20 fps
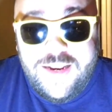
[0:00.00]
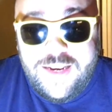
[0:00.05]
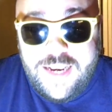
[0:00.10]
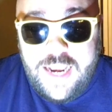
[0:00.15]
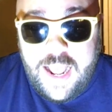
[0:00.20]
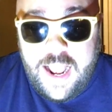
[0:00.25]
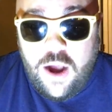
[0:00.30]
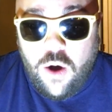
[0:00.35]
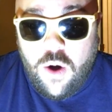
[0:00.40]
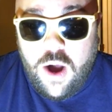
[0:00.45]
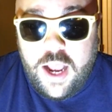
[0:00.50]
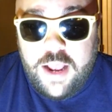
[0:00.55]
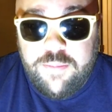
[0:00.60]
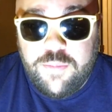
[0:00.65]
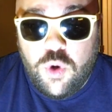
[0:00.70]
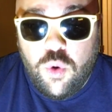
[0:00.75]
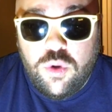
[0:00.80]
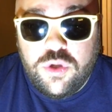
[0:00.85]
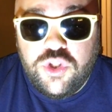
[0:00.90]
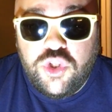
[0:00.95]
Now,
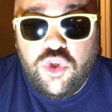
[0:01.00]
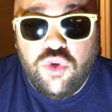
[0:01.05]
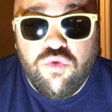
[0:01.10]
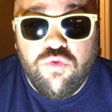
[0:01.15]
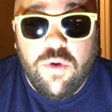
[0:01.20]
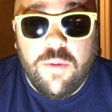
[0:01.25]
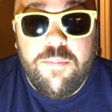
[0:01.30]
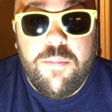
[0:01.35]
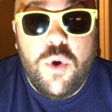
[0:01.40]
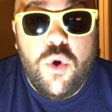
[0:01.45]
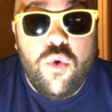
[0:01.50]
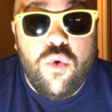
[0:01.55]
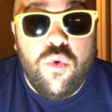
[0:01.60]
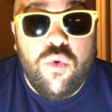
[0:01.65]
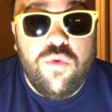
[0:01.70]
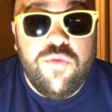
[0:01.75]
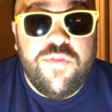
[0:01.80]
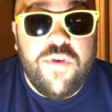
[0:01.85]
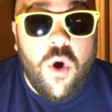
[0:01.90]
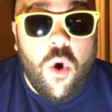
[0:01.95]
I'm going to
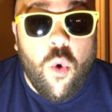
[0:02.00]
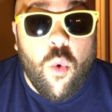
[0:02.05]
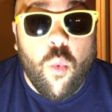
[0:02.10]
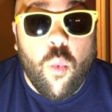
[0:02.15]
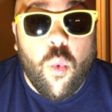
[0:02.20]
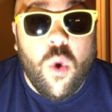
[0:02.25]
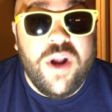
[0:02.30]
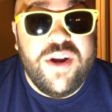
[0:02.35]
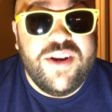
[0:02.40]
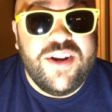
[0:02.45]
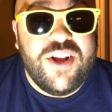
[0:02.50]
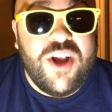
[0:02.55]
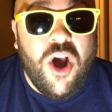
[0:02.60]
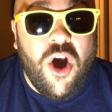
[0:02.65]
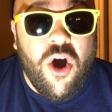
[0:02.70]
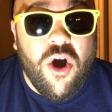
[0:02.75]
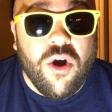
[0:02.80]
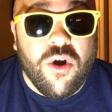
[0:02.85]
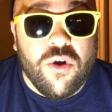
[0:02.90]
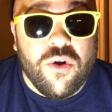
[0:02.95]
remove one
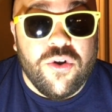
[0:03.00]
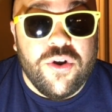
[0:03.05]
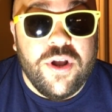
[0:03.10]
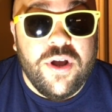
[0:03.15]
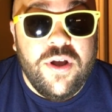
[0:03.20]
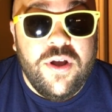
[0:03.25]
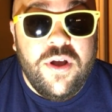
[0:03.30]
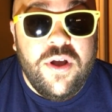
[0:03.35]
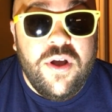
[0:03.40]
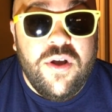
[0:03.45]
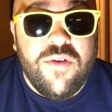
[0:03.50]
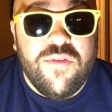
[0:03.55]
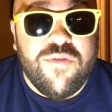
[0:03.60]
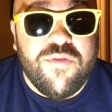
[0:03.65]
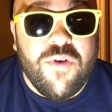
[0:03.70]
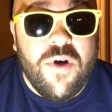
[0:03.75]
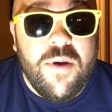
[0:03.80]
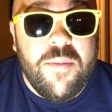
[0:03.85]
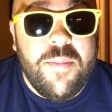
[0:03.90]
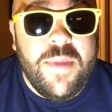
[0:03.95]
card
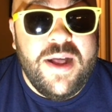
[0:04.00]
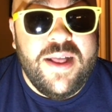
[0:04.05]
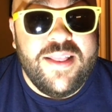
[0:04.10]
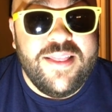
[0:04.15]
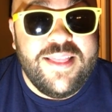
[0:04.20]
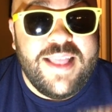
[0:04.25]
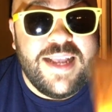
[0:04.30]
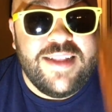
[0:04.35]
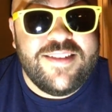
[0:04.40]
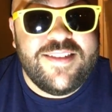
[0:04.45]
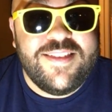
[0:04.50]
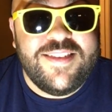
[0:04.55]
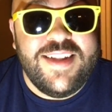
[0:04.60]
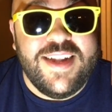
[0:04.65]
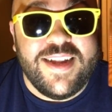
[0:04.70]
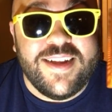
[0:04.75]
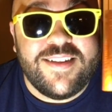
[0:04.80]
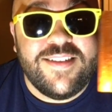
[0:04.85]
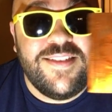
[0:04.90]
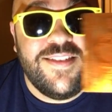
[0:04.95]
from that
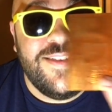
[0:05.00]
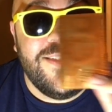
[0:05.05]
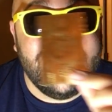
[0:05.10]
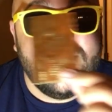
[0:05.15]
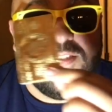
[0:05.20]
six.